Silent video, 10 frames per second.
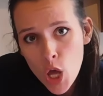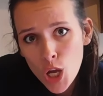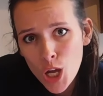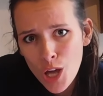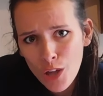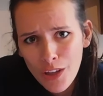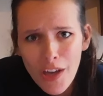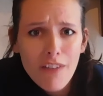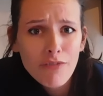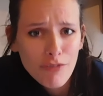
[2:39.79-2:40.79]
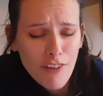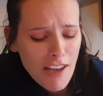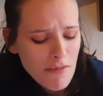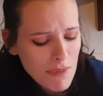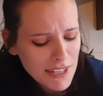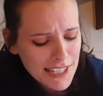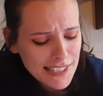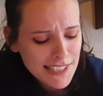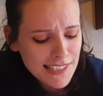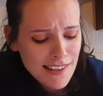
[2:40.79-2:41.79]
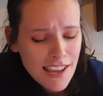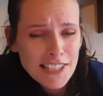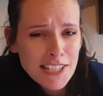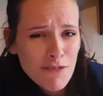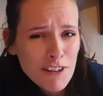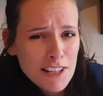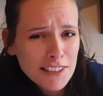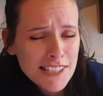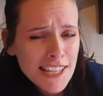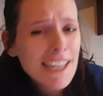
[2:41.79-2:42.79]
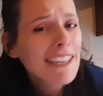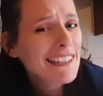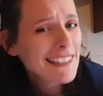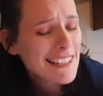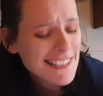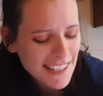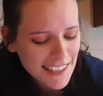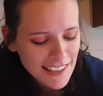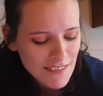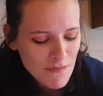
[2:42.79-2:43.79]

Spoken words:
cook 5 minutes, difficulty easy,